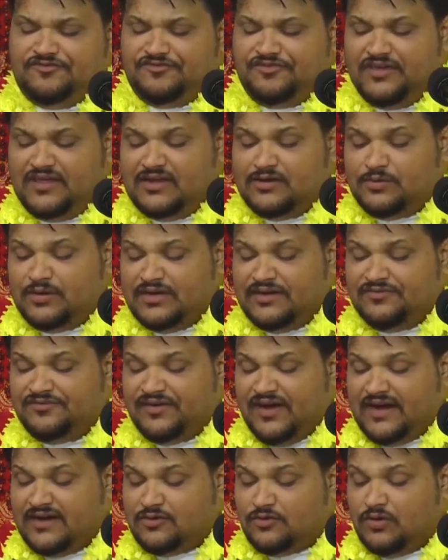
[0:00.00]
filled with
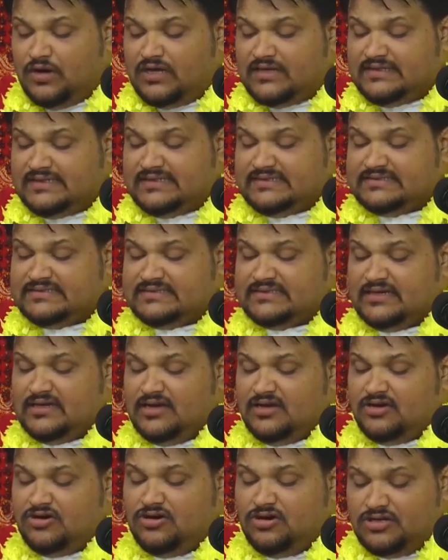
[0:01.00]
divine qualities,
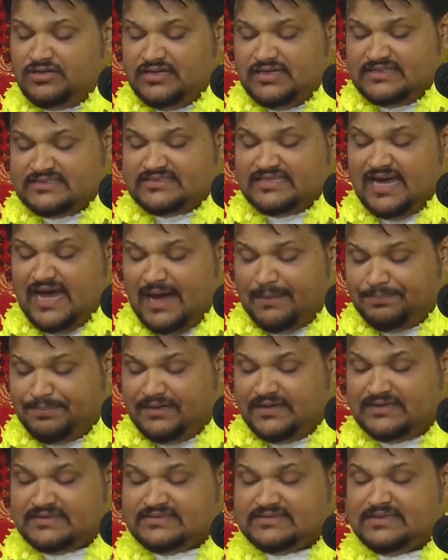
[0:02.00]
goodness,
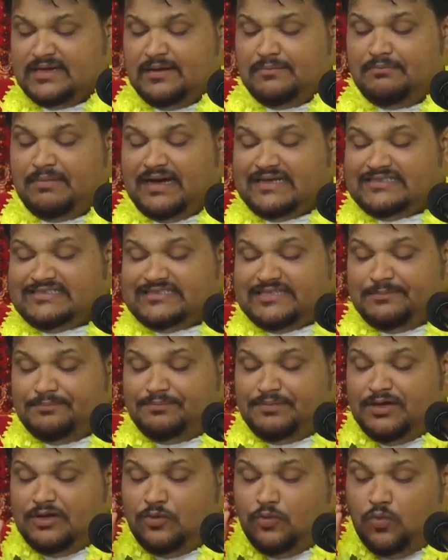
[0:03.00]
happiness by
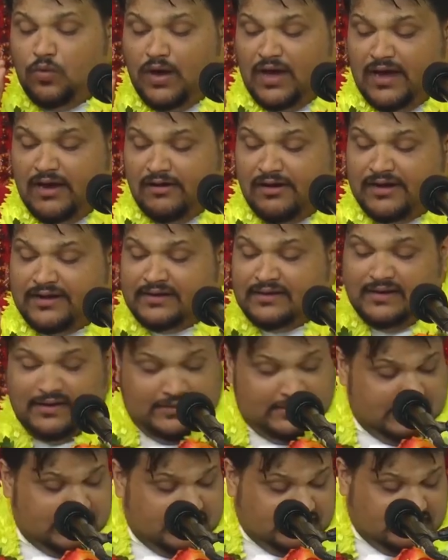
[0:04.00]
simply wearing
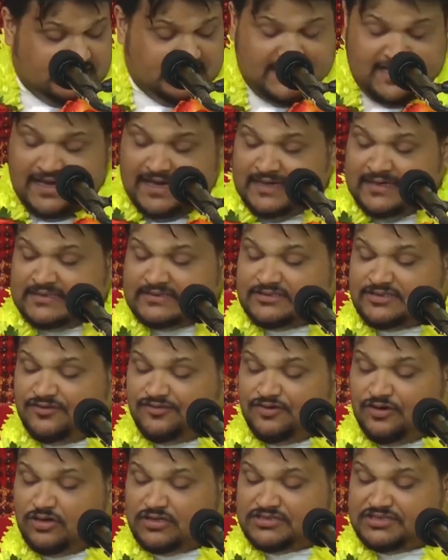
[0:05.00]
the tears
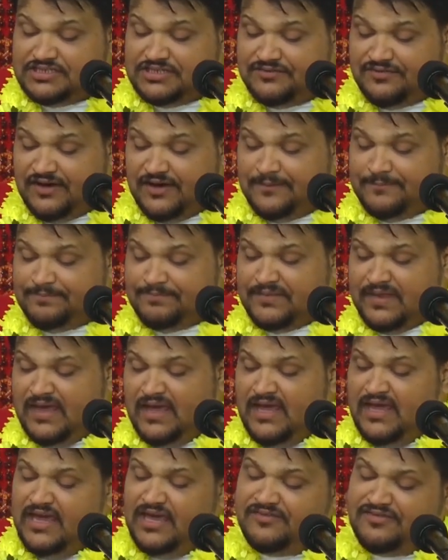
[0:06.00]
of Lord Shiva.
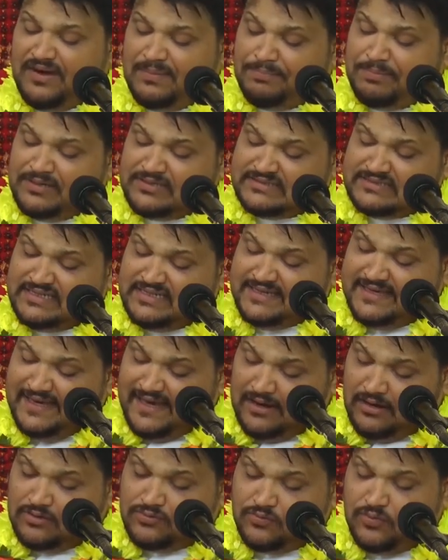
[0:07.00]
If a person
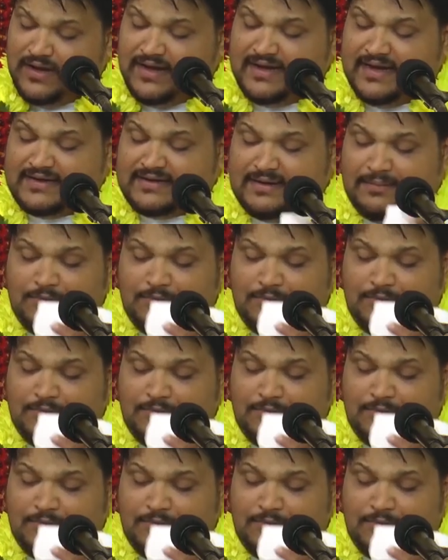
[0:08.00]
cannot wear that